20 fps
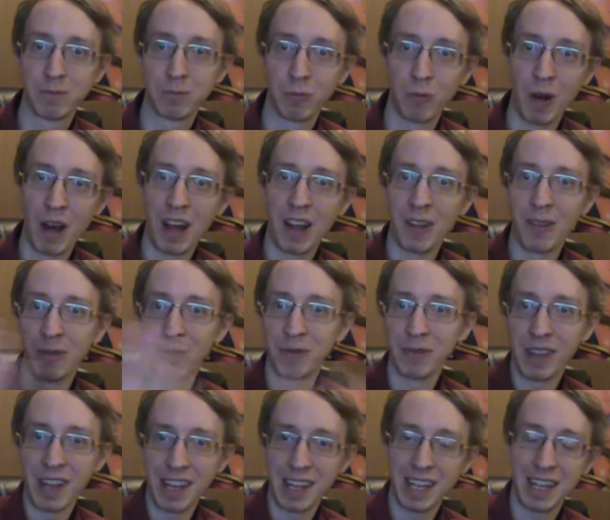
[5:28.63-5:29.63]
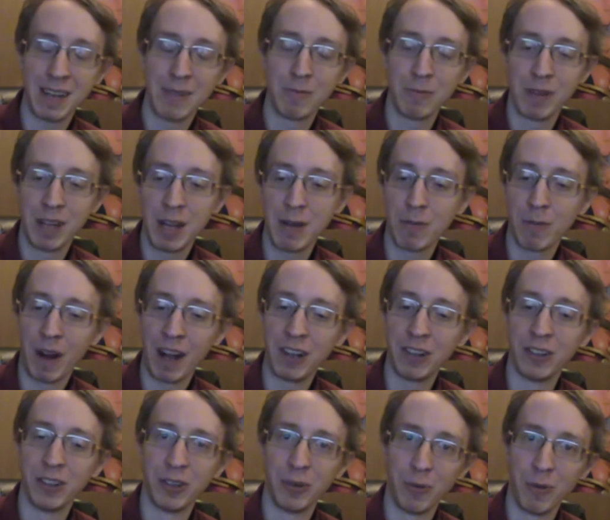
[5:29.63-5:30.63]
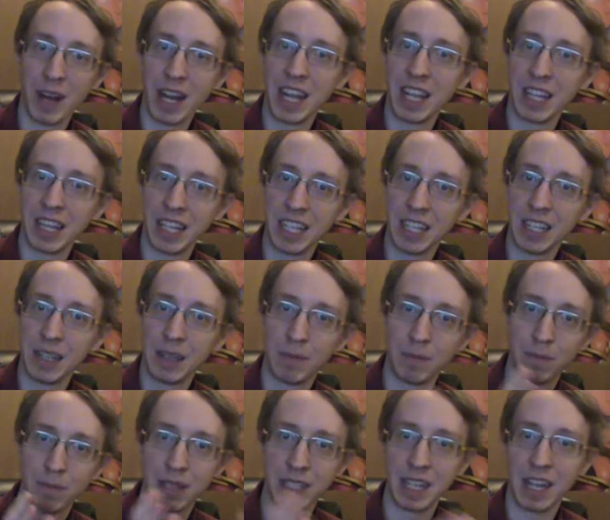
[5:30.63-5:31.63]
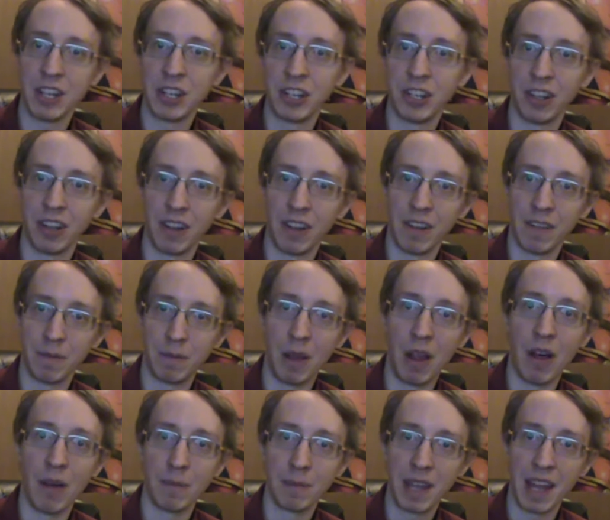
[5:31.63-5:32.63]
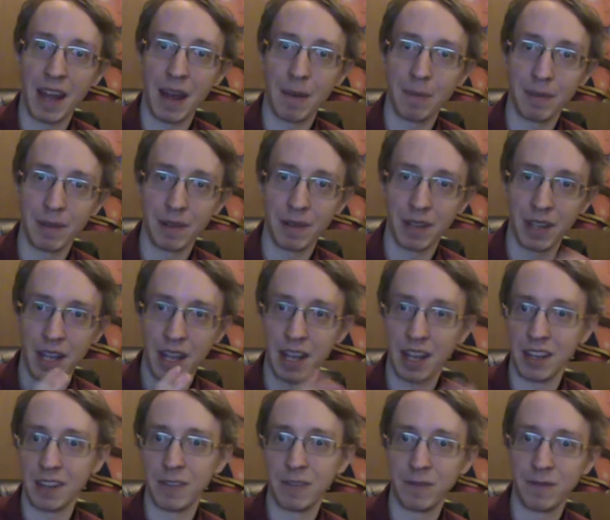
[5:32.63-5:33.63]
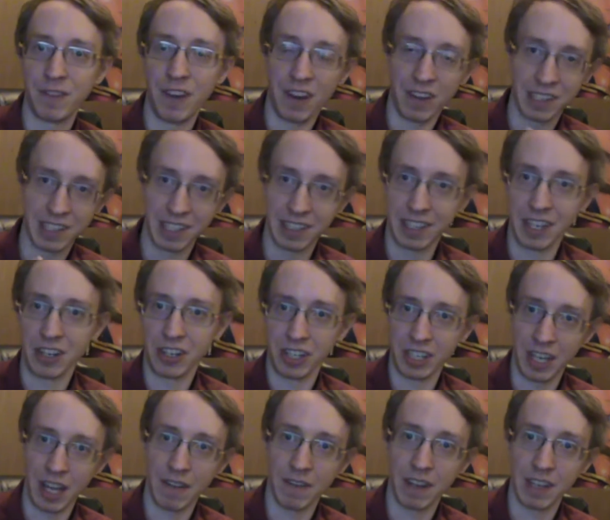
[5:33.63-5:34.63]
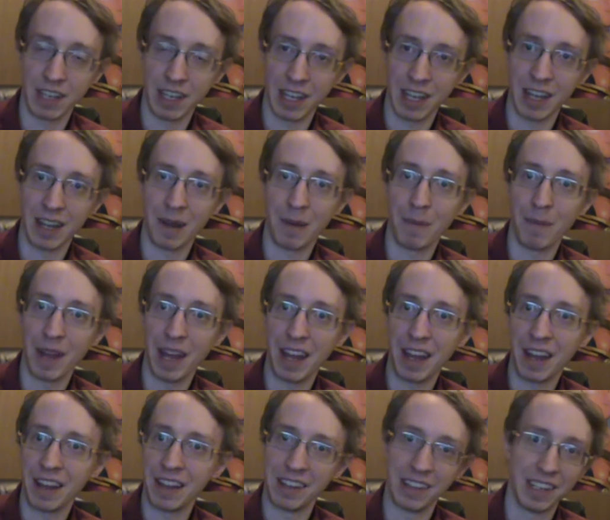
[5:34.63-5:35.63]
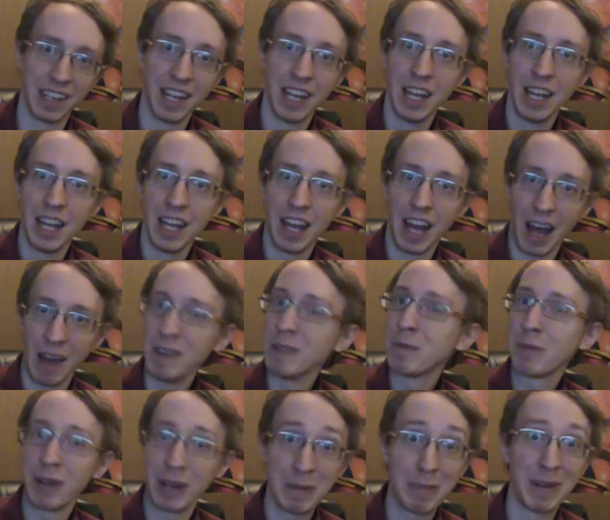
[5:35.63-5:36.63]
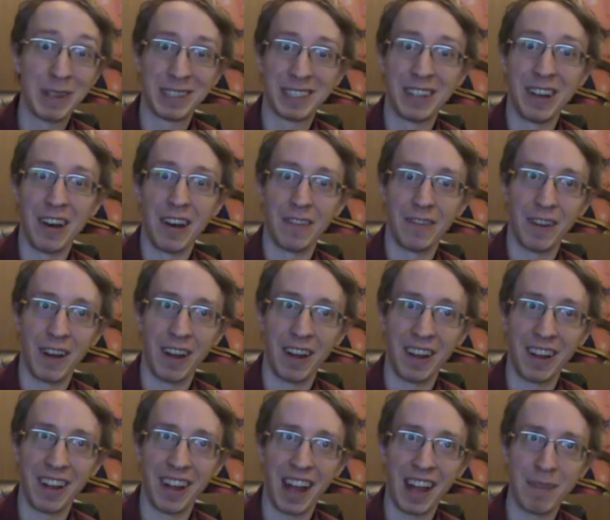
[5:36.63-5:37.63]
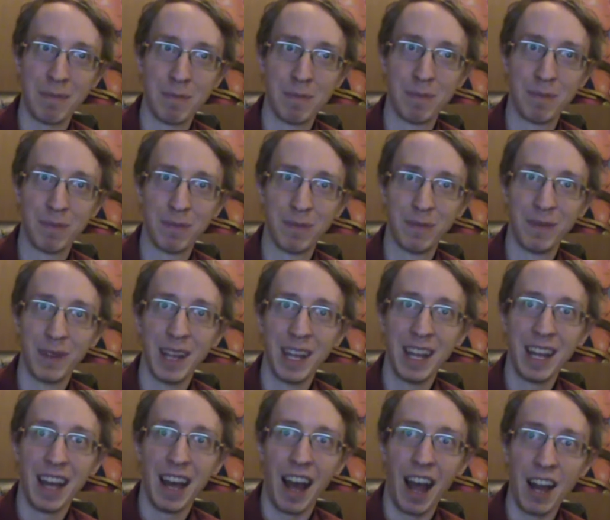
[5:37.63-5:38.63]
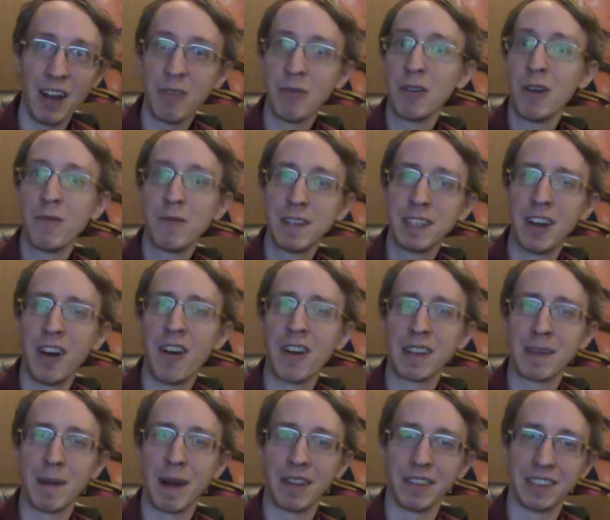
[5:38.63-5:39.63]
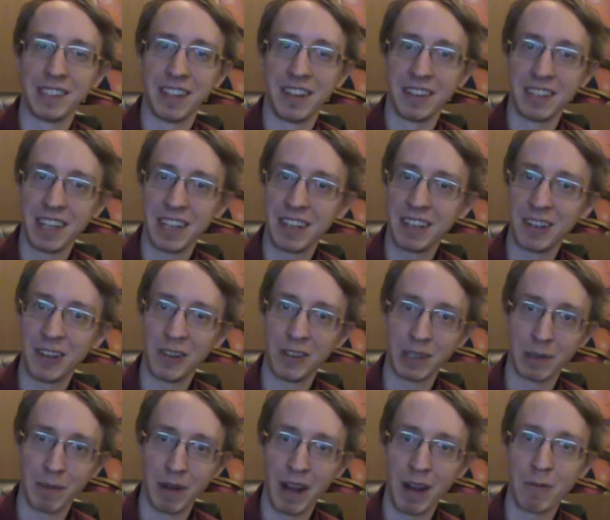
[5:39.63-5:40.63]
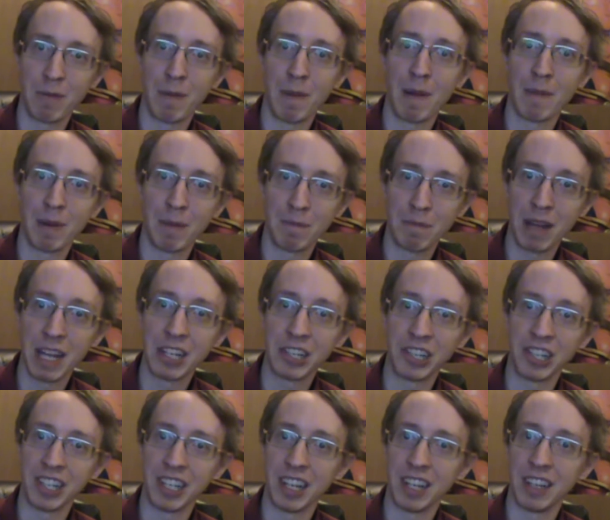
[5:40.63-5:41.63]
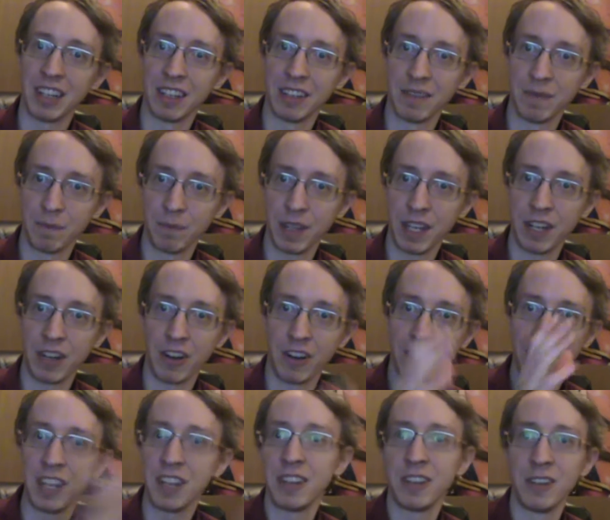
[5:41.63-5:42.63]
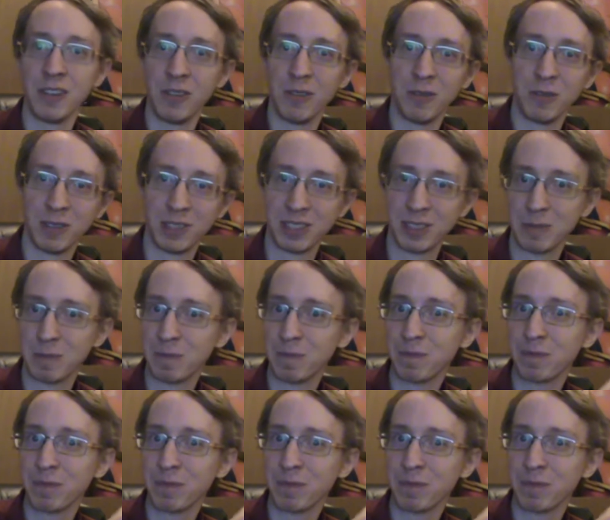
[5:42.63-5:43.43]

well, he wrangled away the potential of Blomkamp, and Fox essentially gave it to him. And I was pretty pissed off. I don't know if we talked about this on Geek News, but I remember pitching it in our Geek News